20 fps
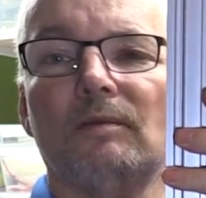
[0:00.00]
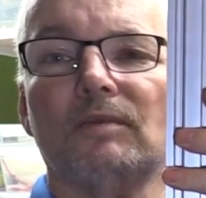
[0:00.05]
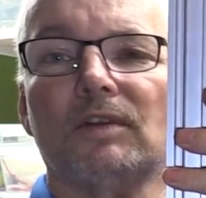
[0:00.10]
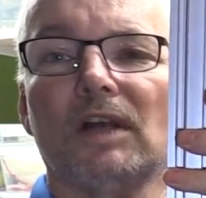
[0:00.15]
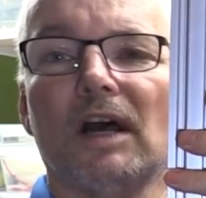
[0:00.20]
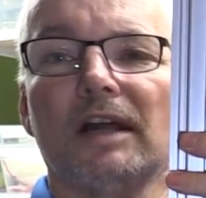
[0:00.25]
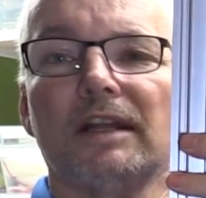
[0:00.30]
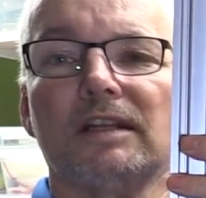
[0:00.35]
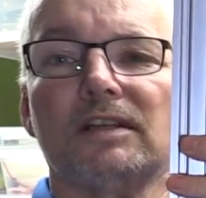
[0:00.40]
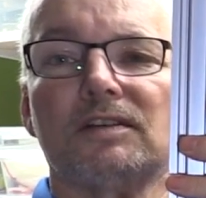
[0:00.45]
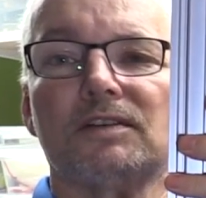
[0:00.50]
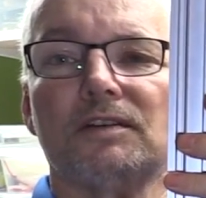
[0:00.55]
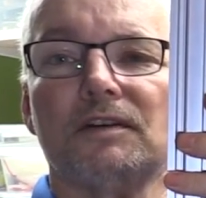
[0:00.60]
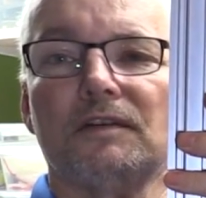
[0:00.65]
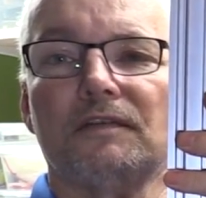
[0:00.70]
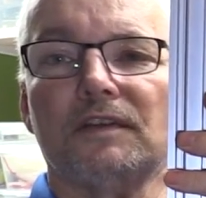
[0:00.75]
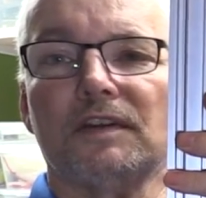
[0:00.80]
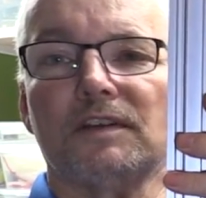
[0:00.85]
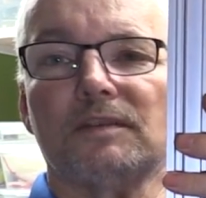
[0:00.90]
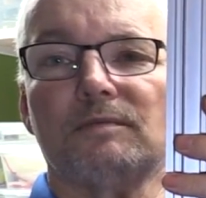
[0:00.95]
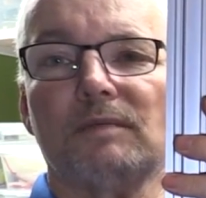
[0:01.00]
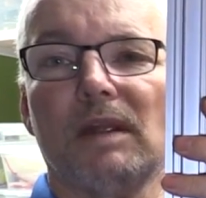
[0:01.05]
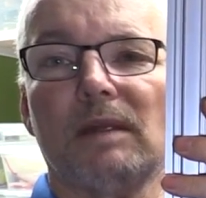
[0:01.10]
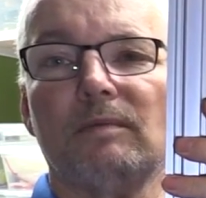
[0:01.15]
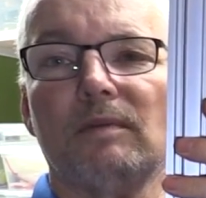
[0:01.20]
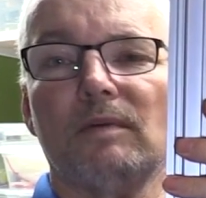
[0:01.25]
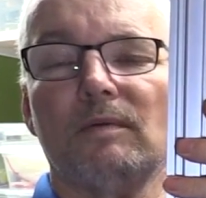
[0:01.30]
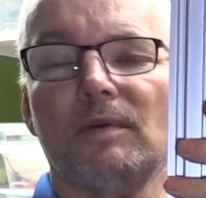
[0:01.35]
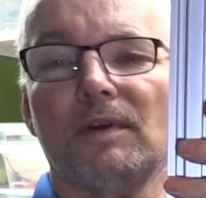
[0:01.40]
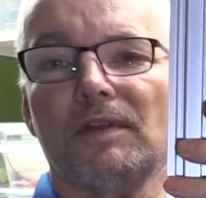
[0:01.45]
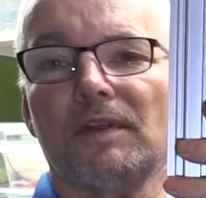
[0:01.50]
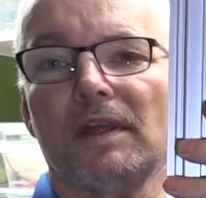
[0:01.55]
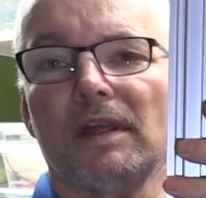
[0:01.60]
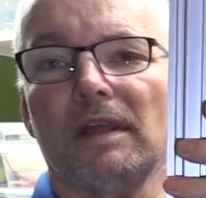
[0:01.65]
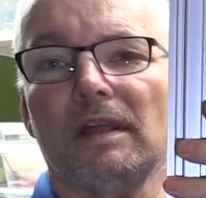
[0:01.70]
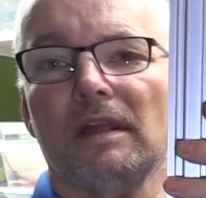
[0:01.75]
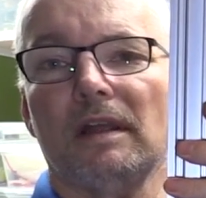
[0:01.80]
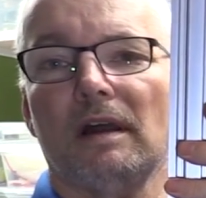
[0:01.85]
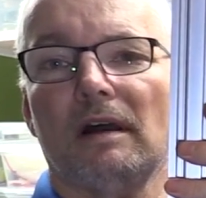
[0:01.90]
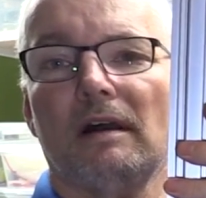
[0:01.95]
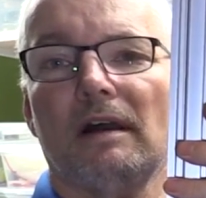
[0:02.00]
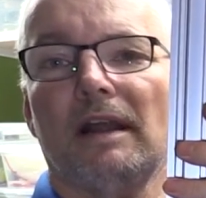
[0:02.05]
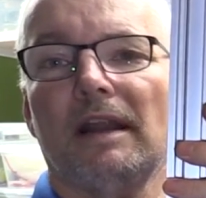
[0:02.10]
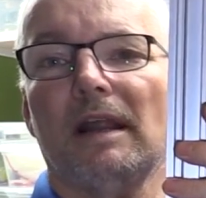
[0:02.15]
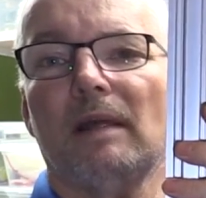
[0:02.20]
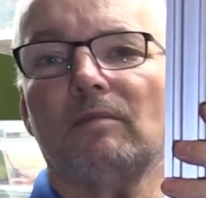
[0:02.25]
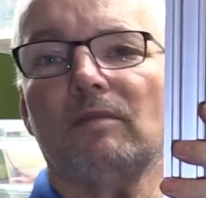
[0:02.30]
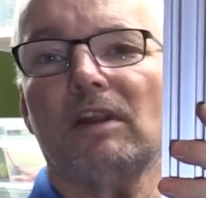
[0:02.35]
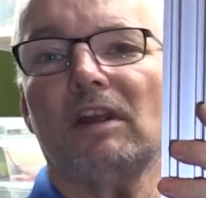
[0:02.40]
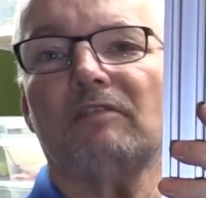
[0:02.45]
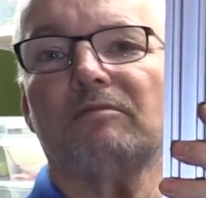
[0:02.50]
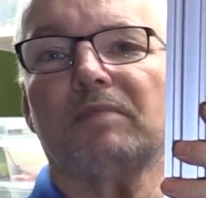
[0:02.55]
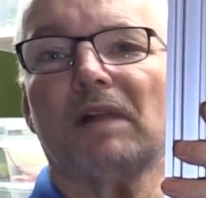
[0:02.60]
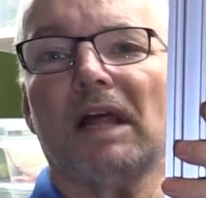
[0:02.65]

cutting surface, maybe with an MDF